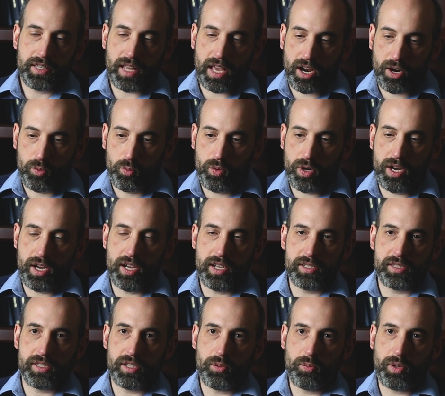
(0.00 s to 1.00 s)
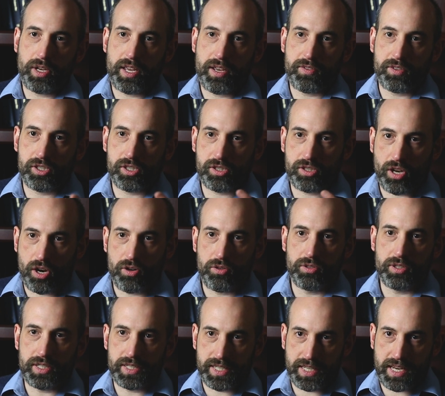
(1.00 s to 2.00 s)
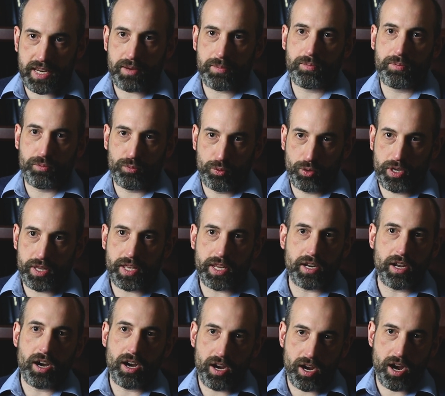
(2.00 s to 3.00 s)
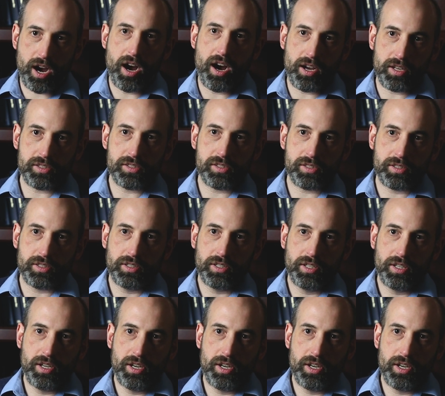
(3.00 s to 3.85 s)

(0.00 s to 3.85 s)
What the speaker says: They are words that we have sown deep within our hearts.